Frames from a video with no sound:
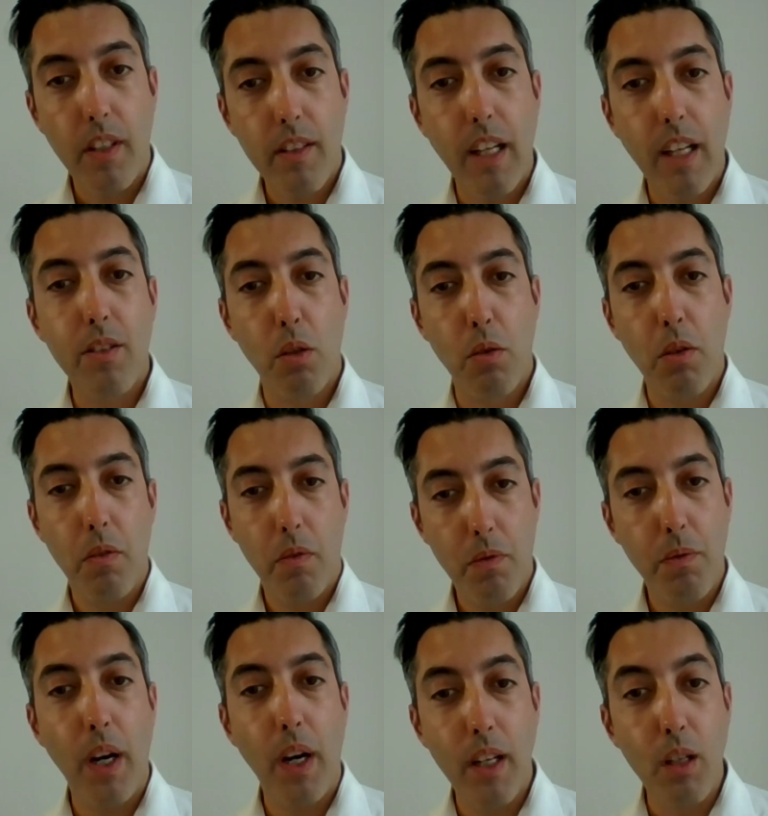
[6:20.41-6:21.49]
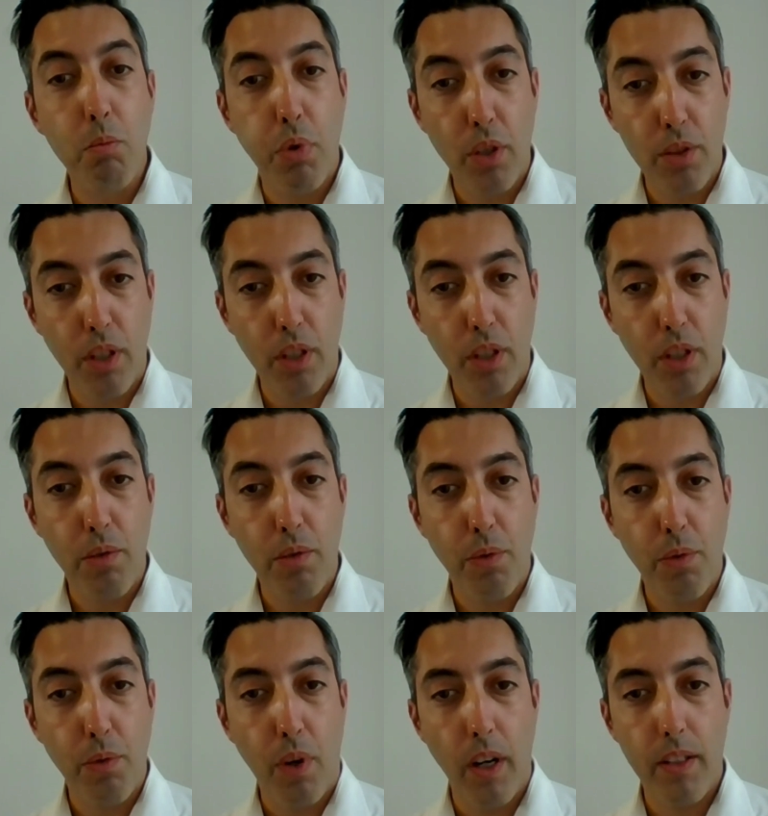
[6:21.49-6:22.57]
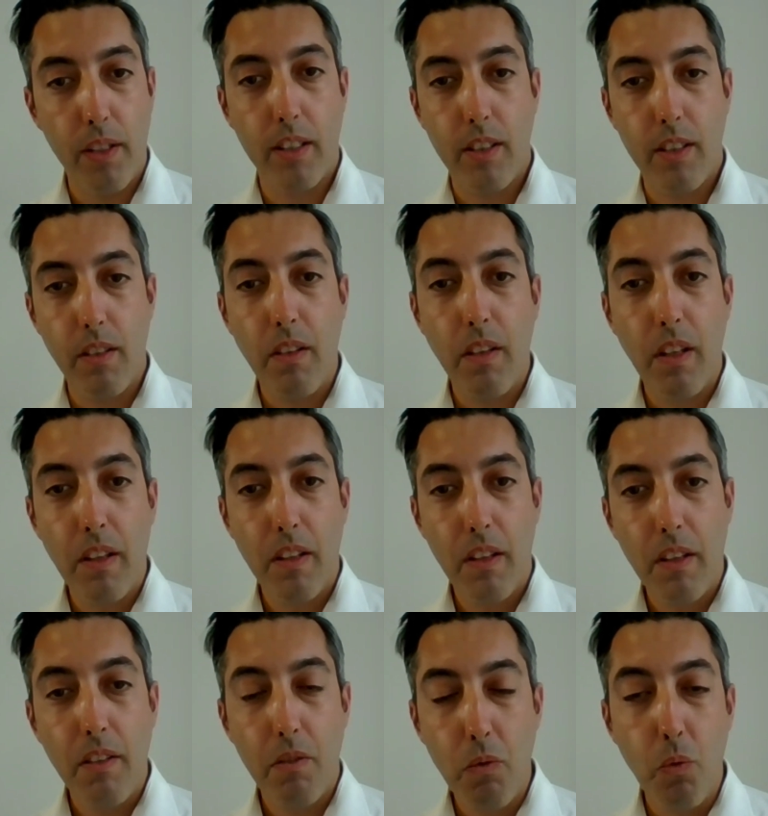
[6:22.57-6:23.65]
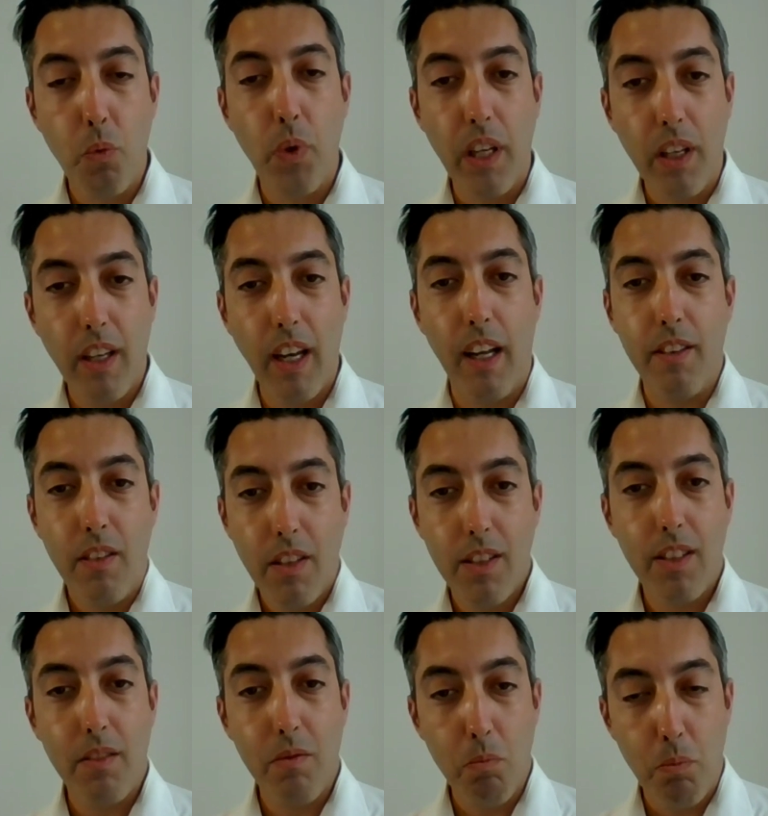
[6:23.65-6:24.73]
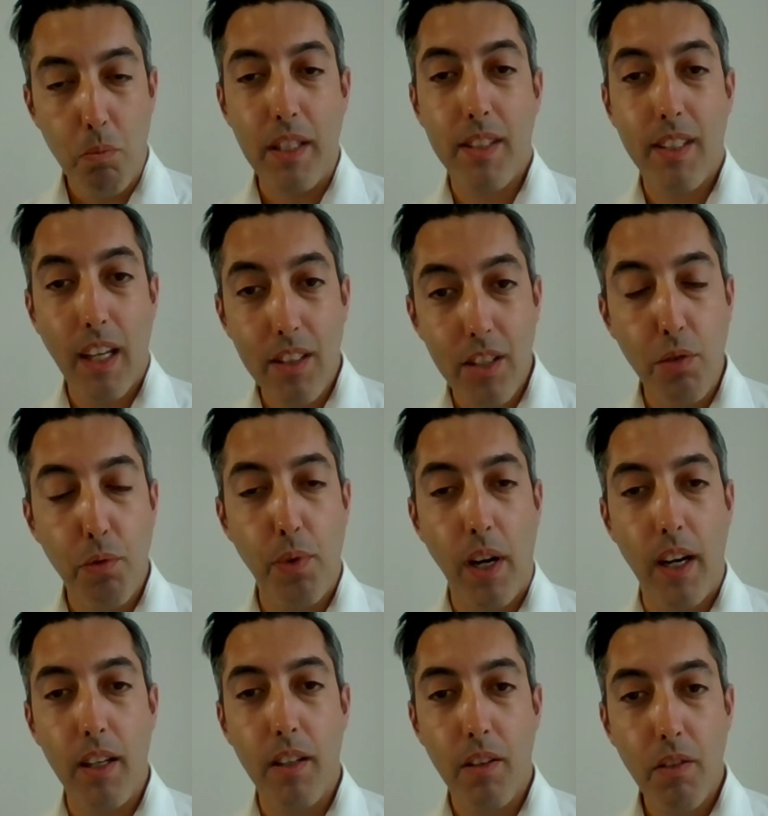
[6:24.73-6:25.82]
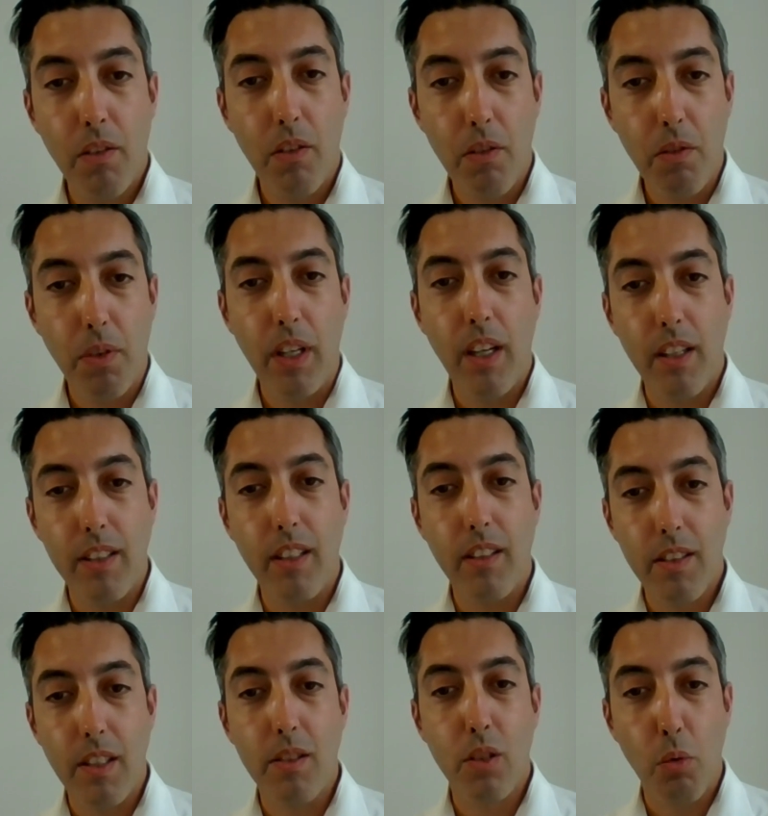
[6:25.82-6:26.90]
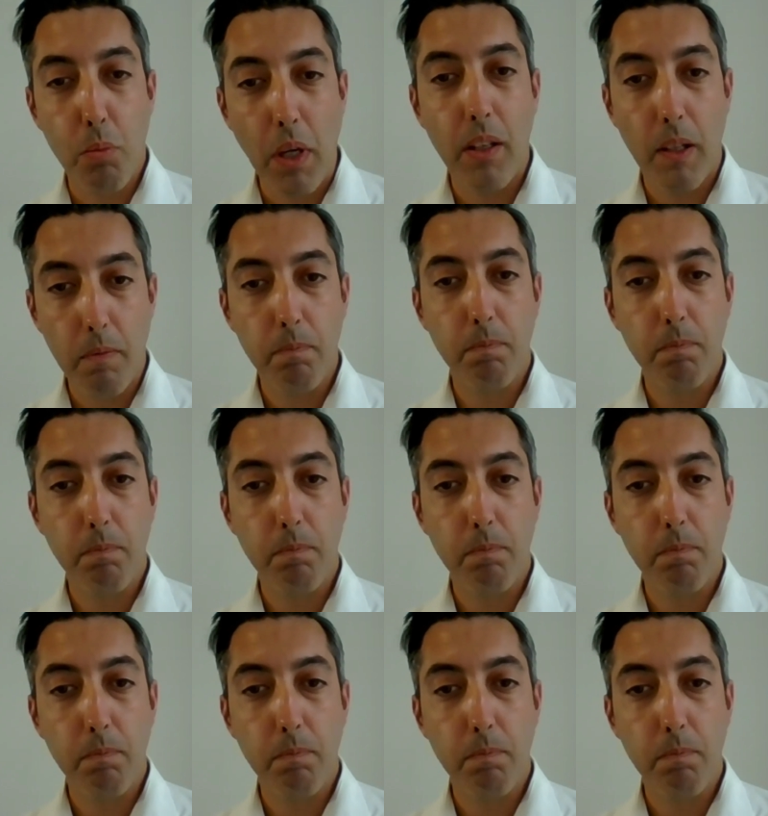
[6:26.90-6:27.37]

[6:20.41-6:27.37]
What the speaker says: That's a very important for us, that we can be certified regarding this topic.